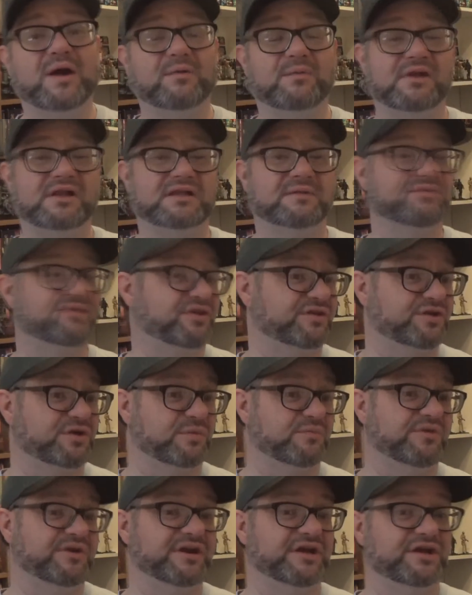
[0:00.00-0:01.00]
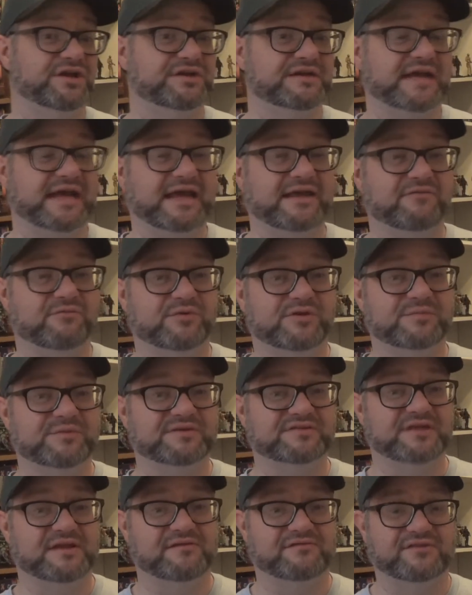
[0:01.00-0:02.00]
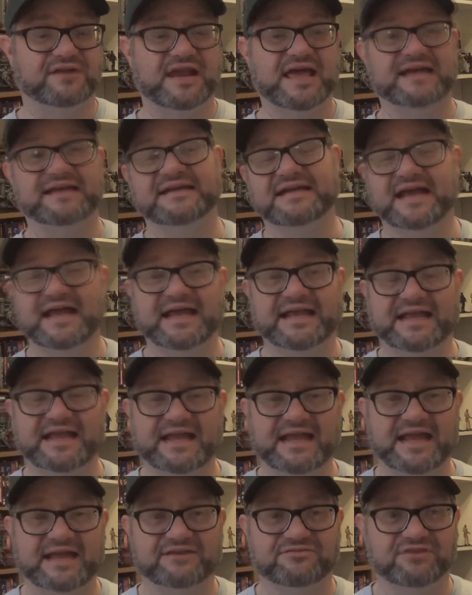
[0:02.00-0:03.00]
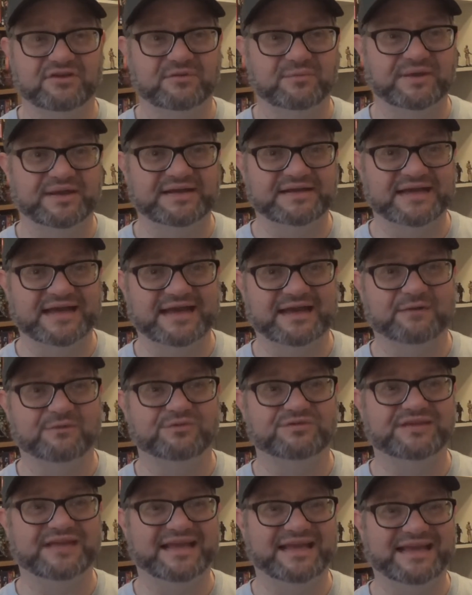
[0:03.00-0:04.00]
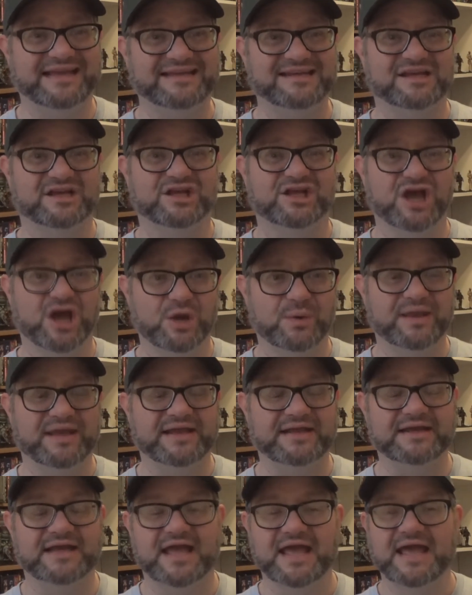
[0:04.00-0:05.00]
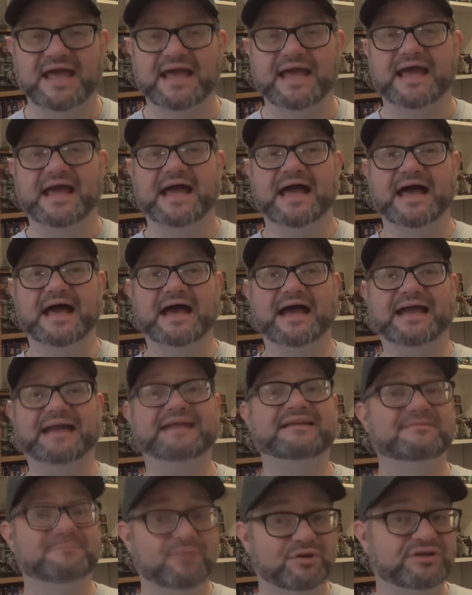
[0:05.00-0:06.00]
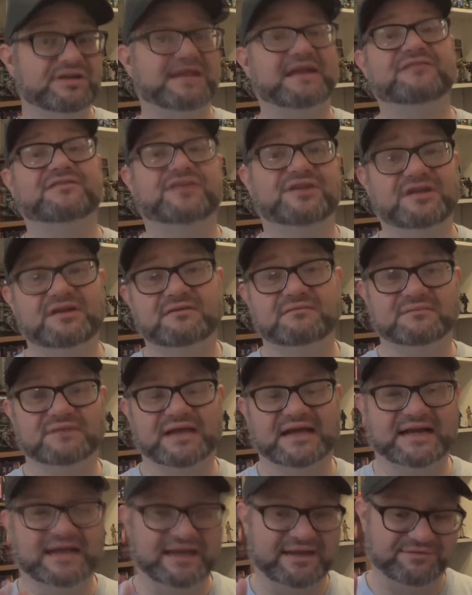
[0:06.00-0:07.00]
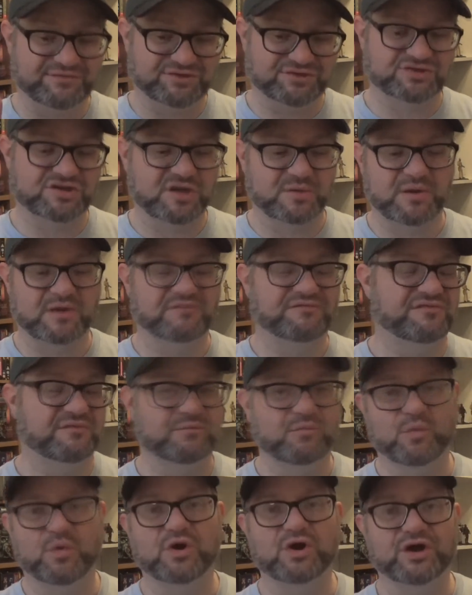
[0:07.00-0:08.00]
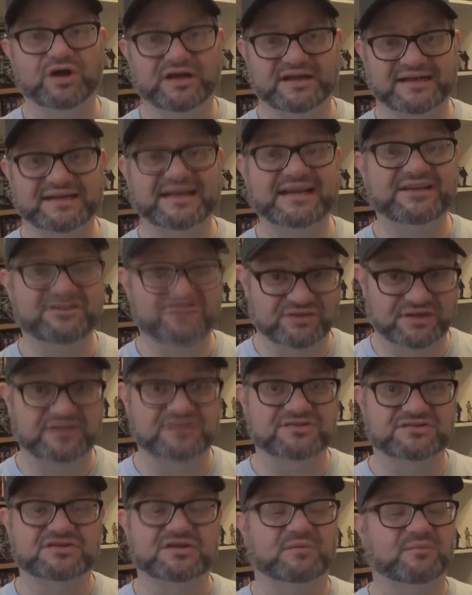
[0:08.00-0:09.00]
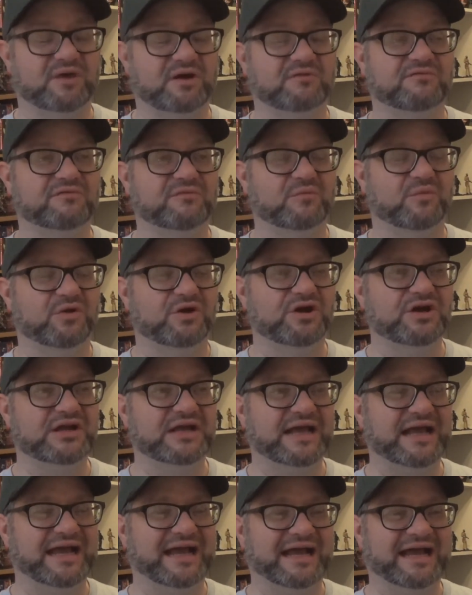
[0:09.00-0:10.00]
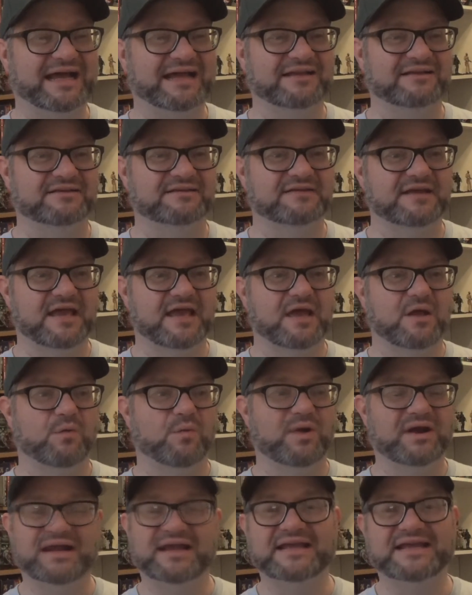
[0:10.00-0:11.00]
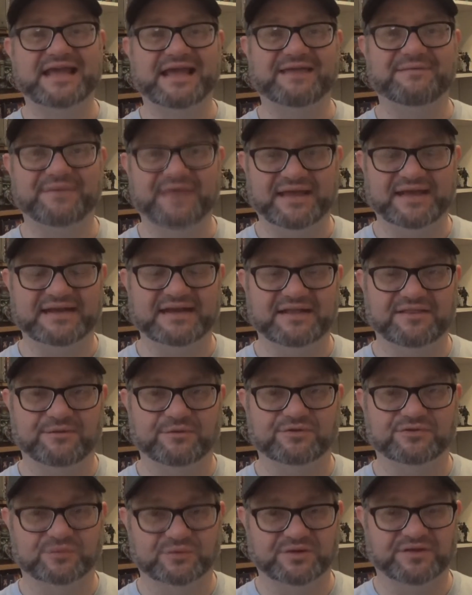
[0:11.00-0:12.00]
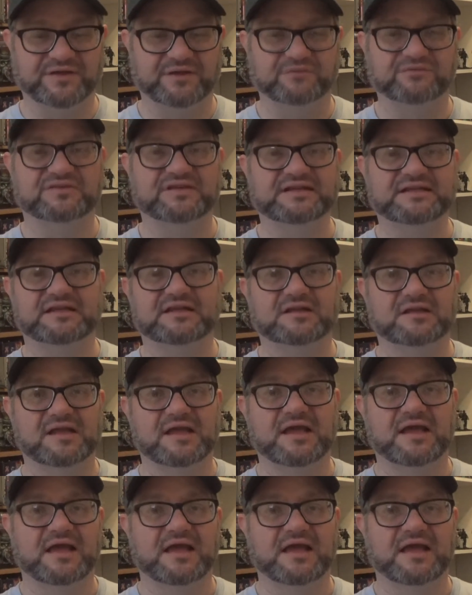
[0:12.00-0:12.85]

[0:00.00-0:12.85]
welcome to the Cymru Nerd Cave with myself, Glenn, aka Dreadwind. How's it going? It is Monday afternoon and I have just come home from work, literally just come home from work. And when I came in, there was one of those little